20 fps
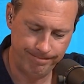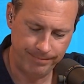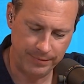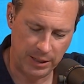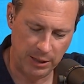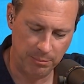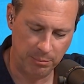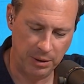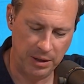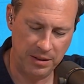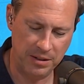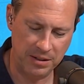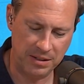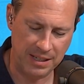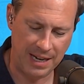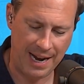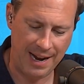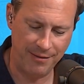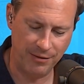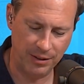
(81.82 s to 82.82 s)
breathe a
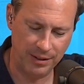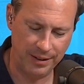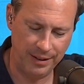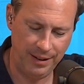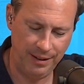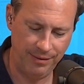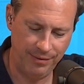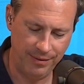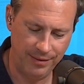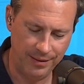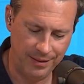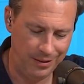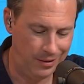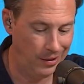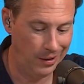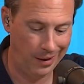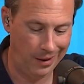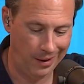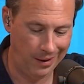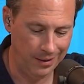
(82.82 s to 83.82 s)
sigh of relief.
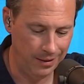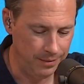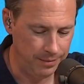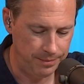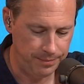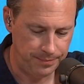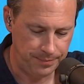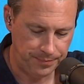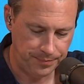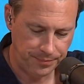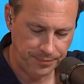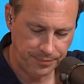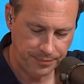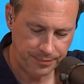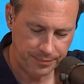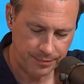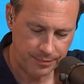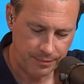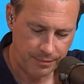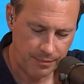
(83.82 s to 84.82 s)
Duh.
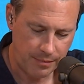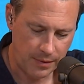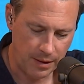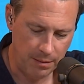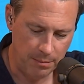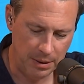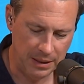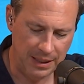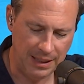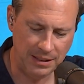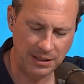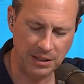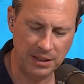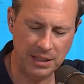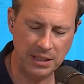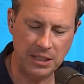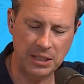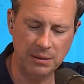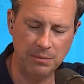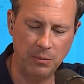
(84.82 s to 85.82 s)
But let's look
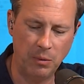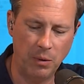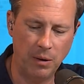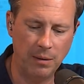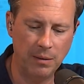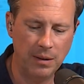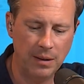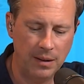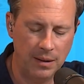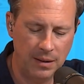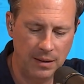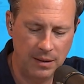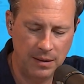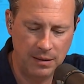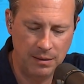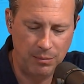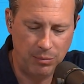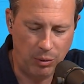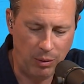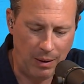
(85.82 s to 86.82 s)
at some more
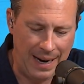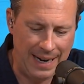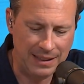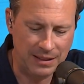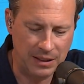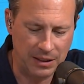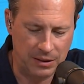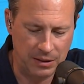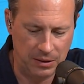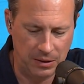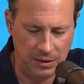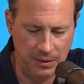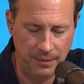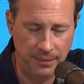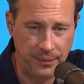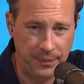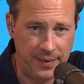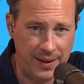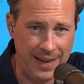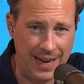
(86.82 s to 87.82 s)
practical
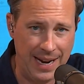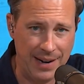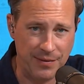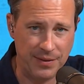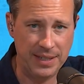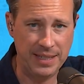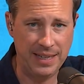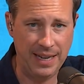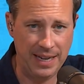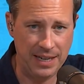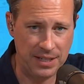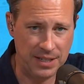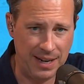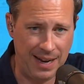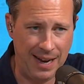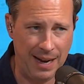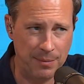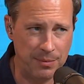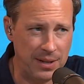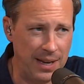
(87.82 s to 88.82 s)
everyday
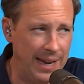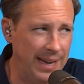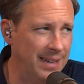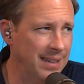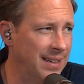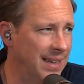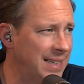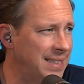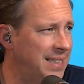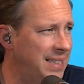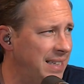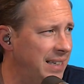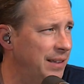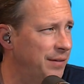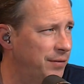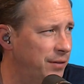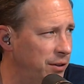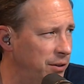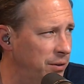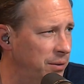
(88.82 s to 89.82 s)
jobs. And let's see
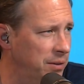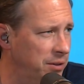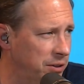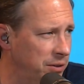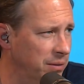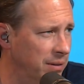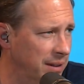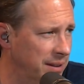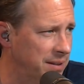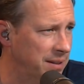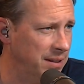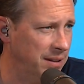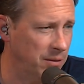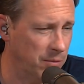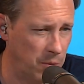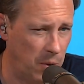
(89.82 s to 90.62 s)
if you, as you listen and